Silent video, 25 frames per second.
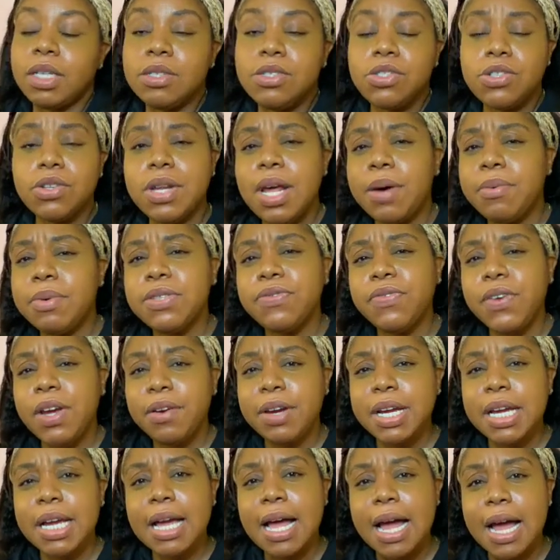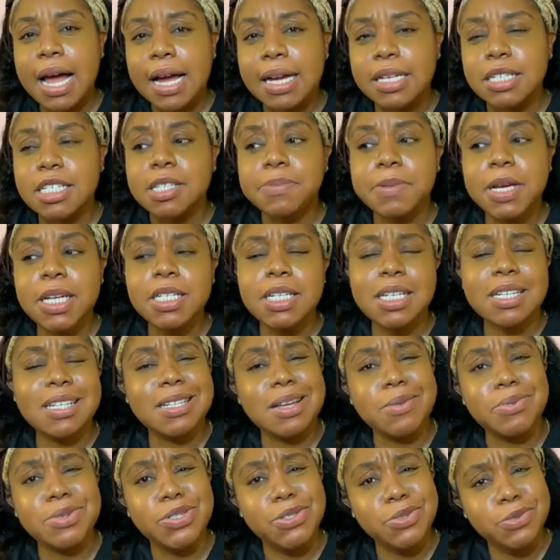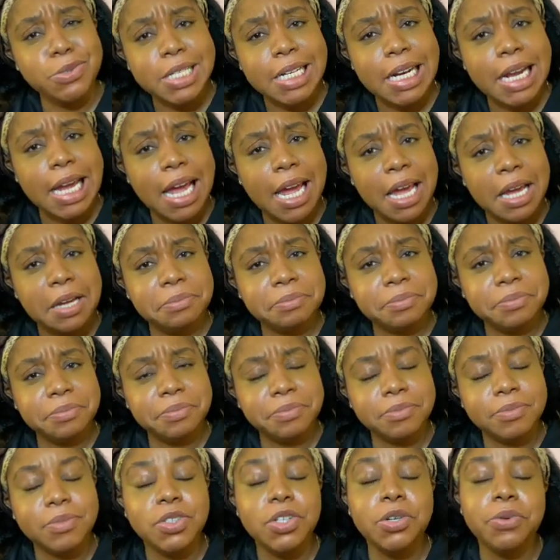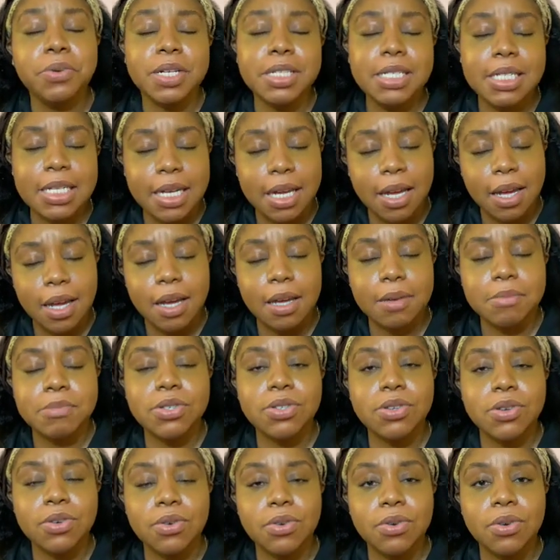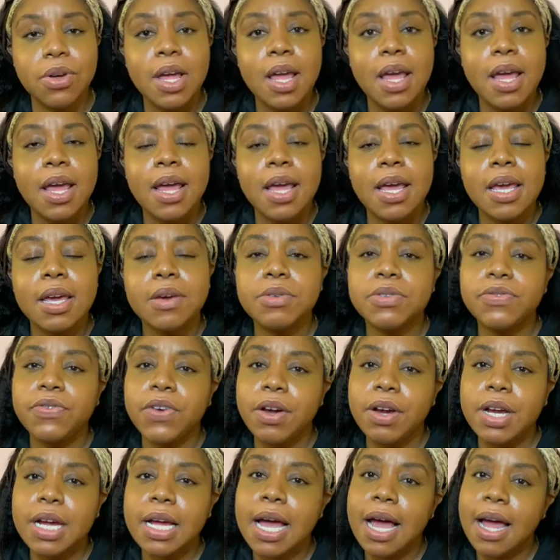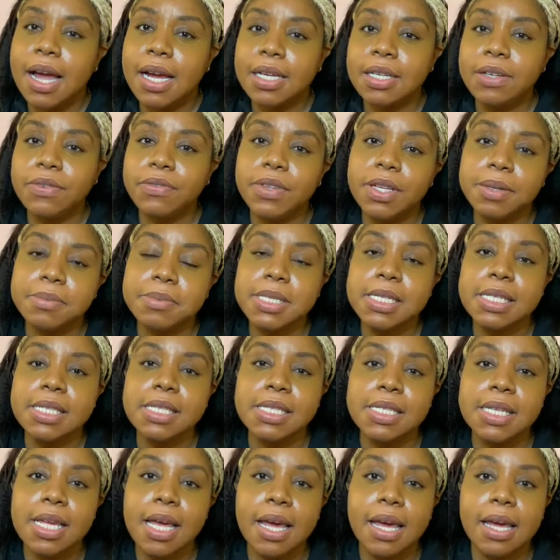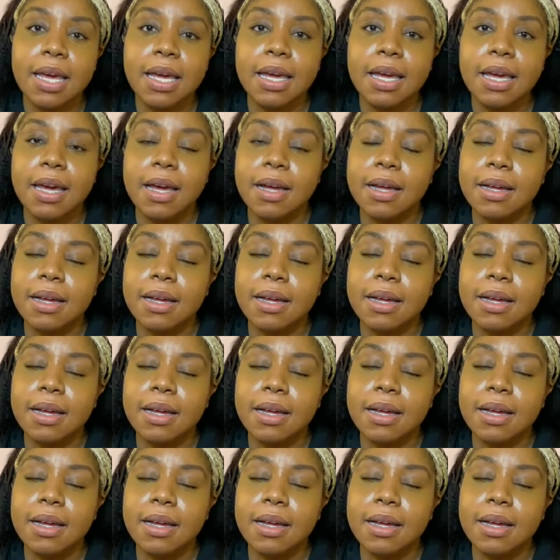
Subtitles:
So that was very kind, especially because I was newer to the game. So it was very kind of them to say.